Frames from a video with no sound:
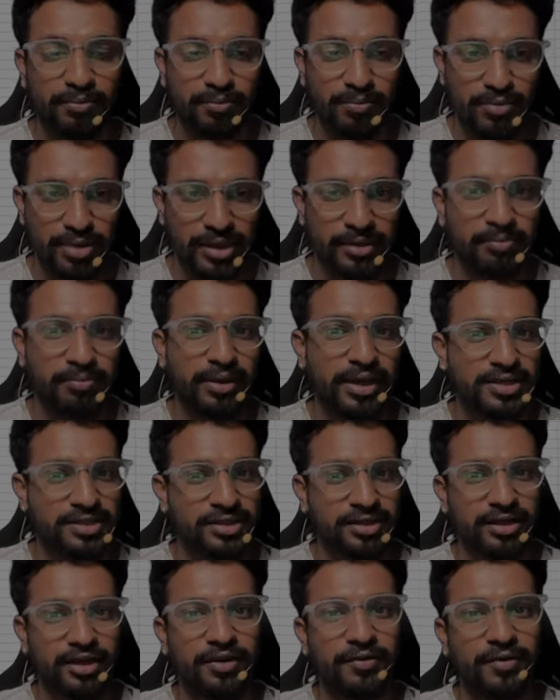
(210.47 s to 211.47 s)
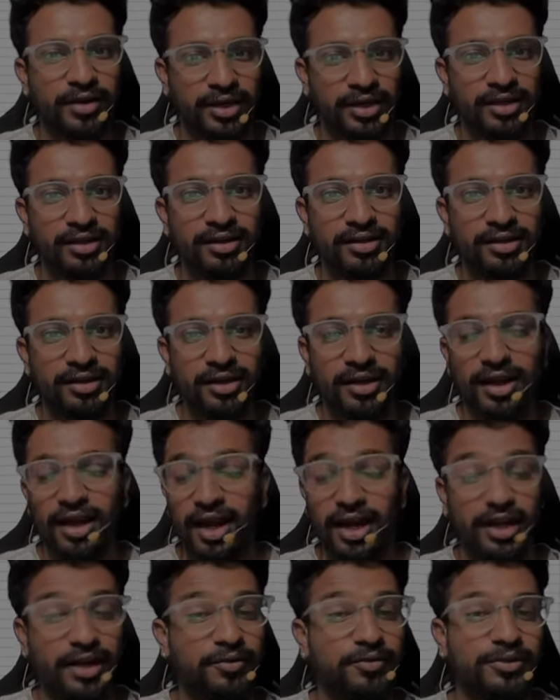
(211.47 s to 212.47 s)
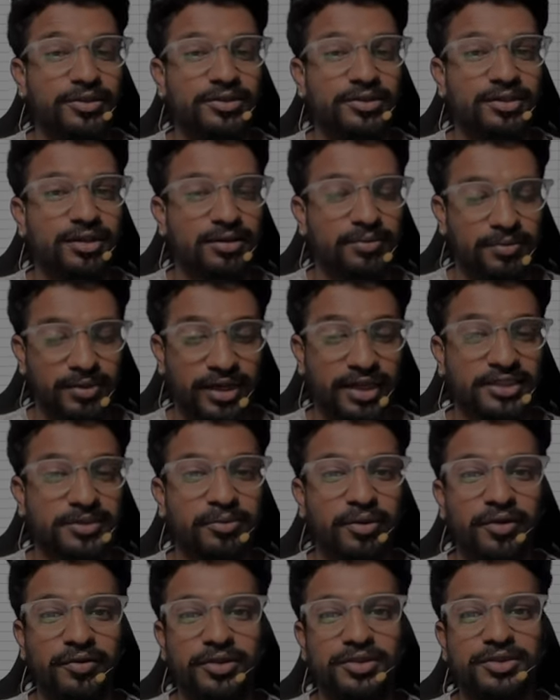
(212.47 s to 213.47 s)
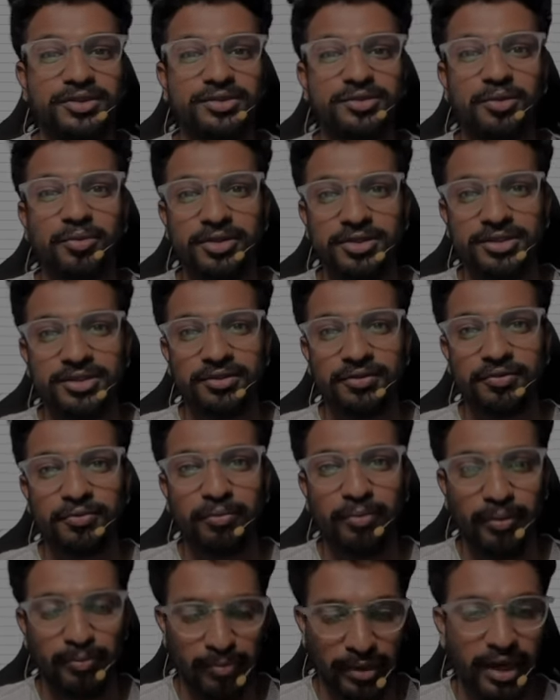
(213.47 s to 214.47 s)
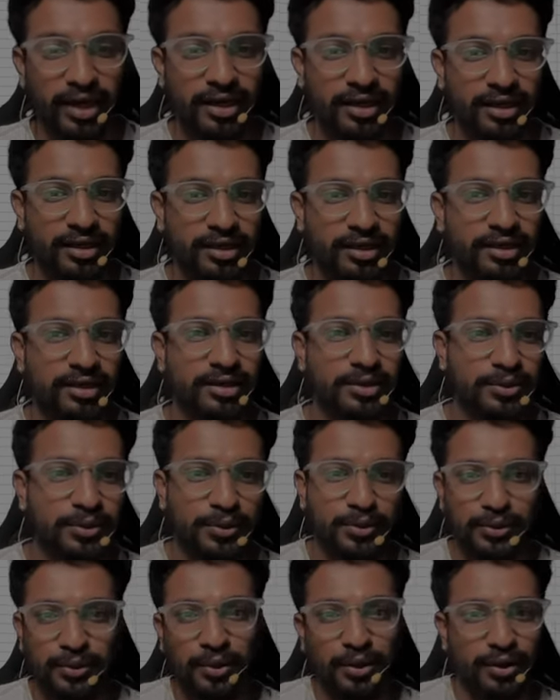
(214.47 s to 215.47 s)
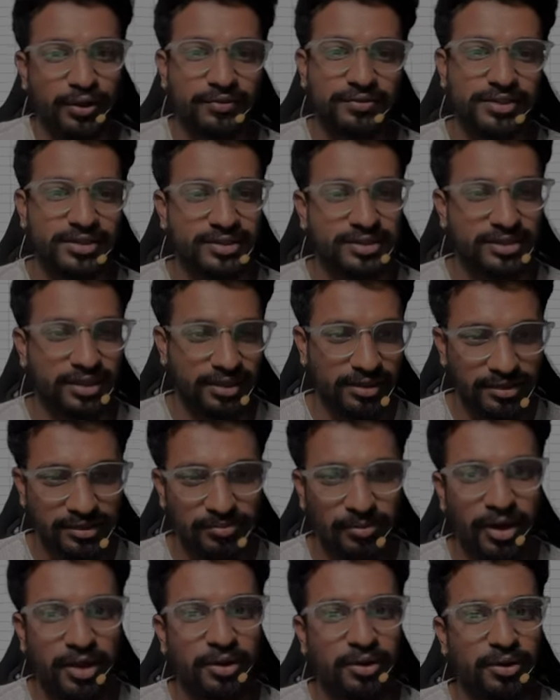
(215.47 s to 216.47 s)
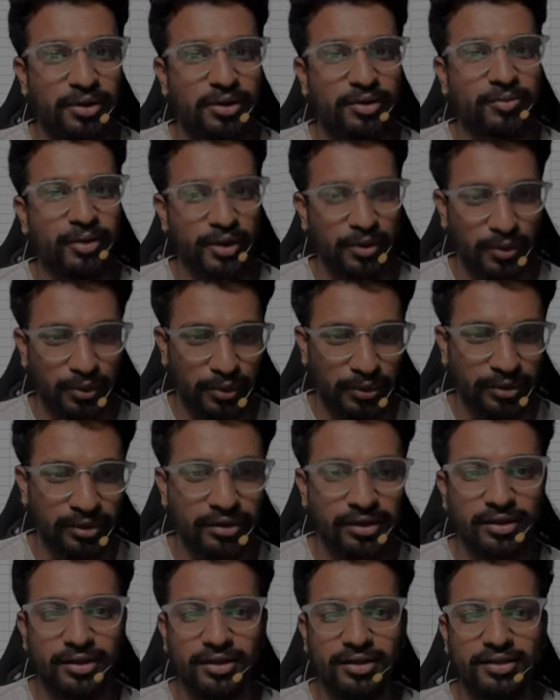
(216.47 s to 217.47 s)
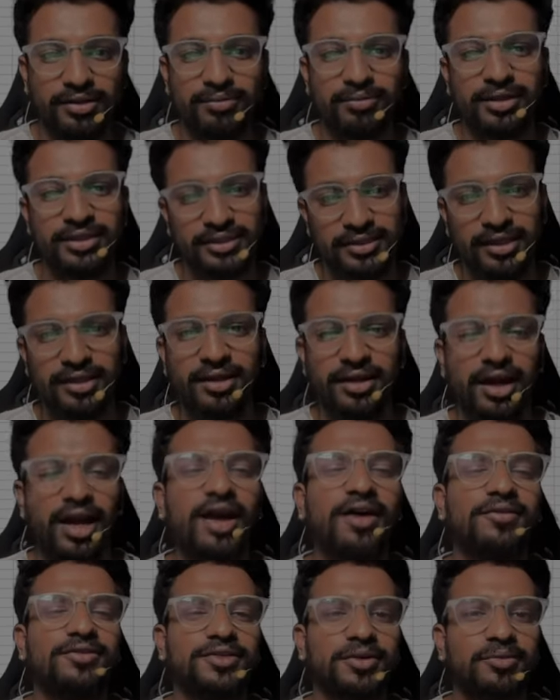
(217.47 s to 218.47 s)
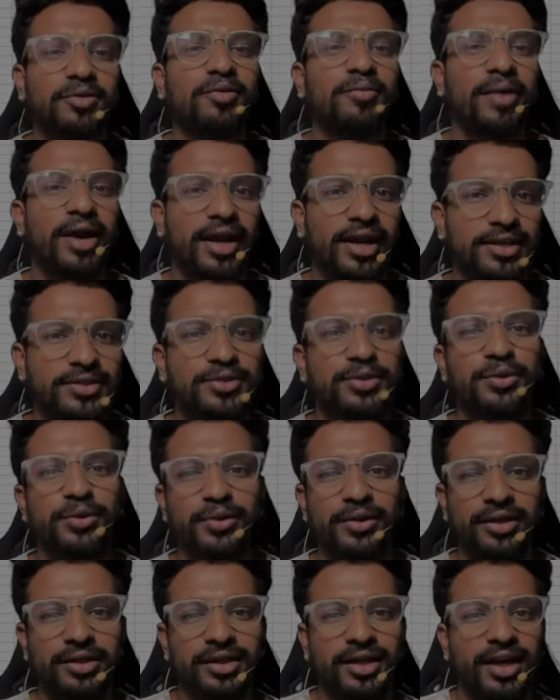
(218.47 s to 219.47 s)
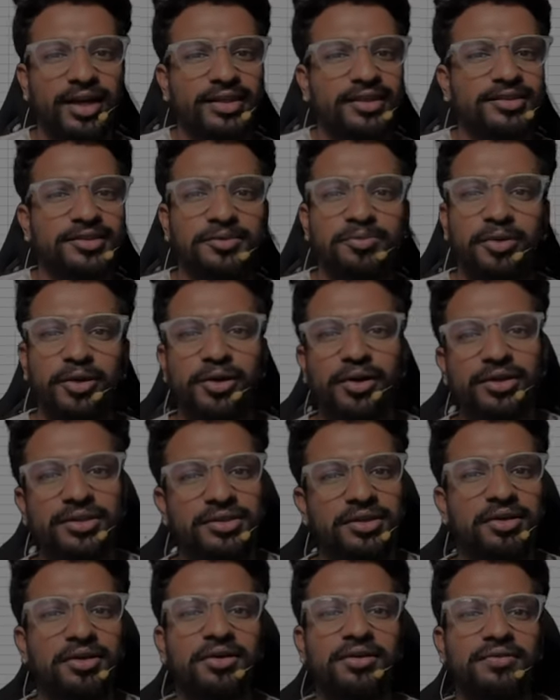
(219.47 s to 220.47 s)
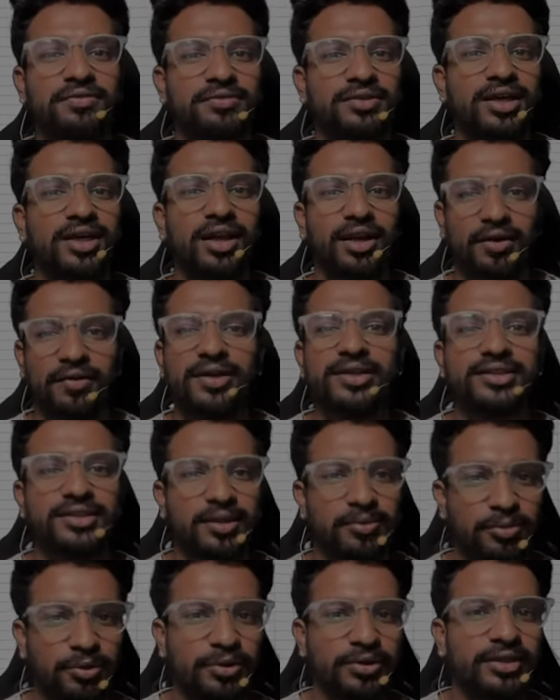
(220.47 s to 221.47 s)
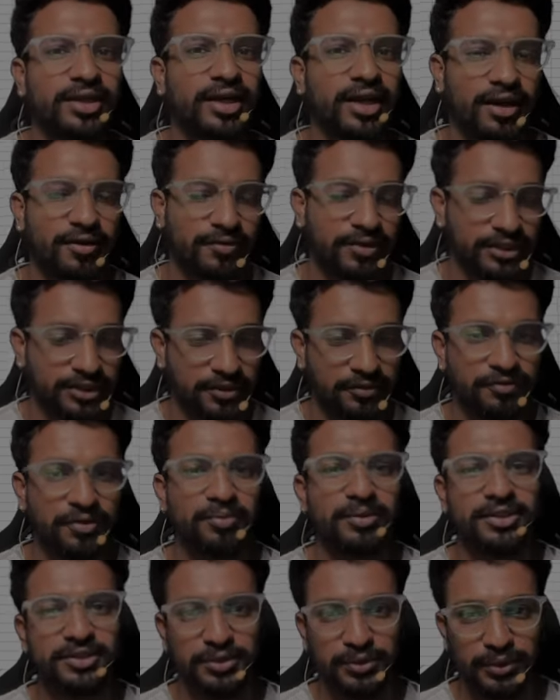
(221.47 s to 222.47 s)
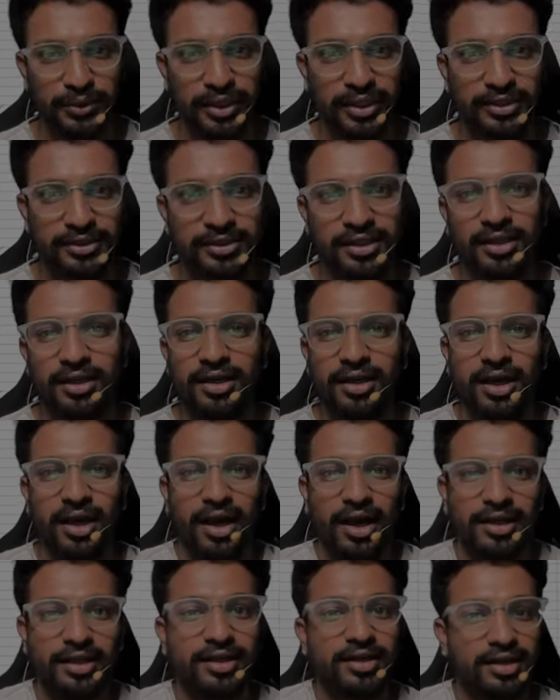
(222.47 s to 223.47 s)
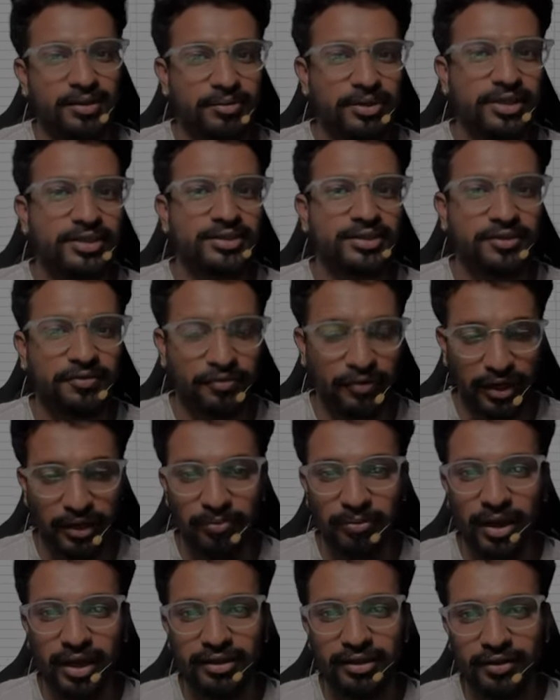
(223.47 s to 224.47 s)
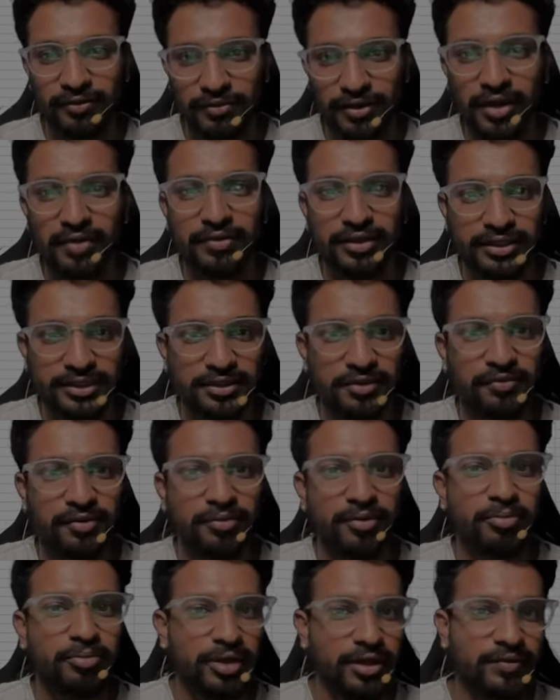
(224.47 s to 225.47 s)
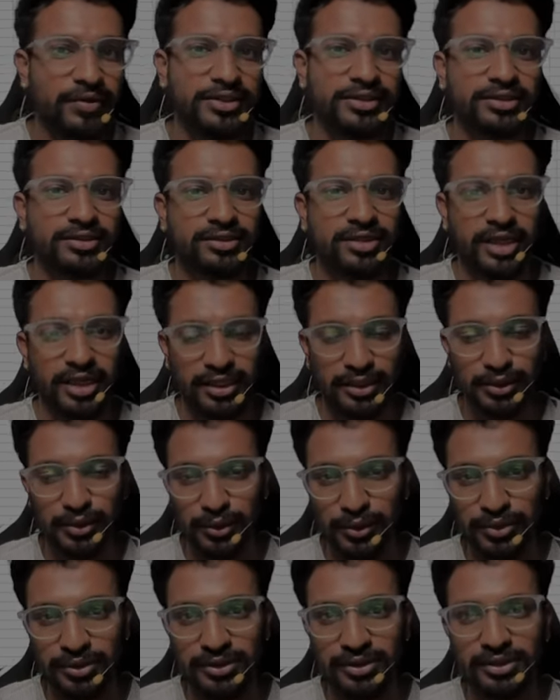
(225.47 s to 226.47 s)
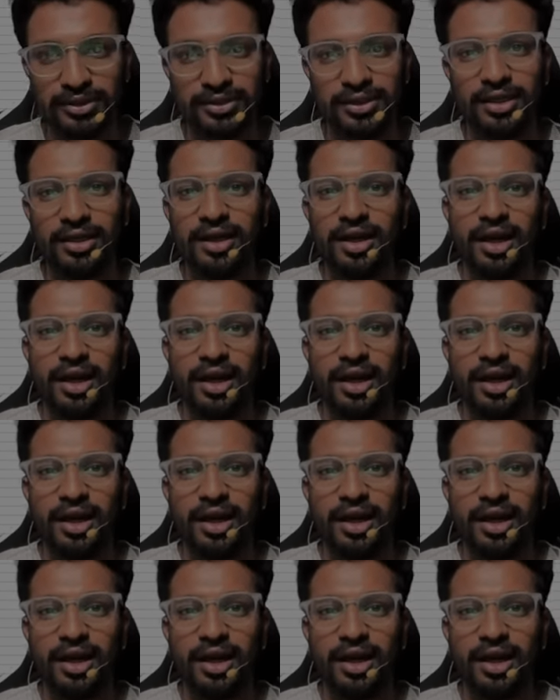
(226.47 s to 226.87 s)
been patiently working, and it was, trust me, it was so much of pain taking to do all of these things on my own, but still I have somehow managed to do it, and this is because of the love and support that I have received from the students and the comments, the feedback that we have received from the previous year courses.